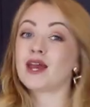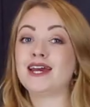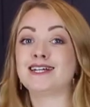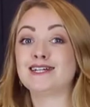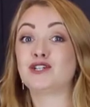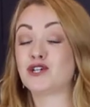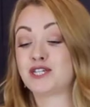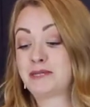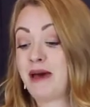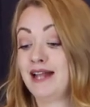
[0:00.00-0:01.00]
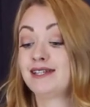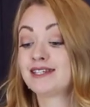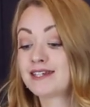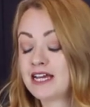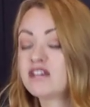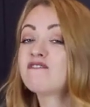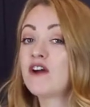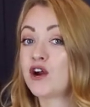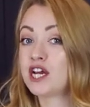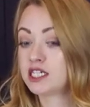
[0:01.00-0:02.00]
It just smells, it's
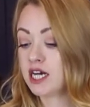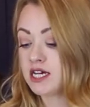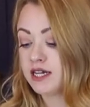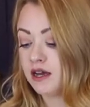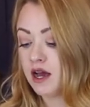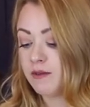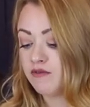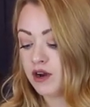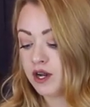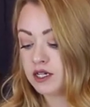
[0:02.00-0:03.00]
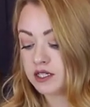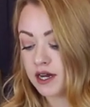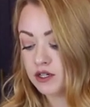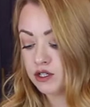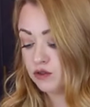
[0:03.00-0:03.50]
very exciting. I am very excited to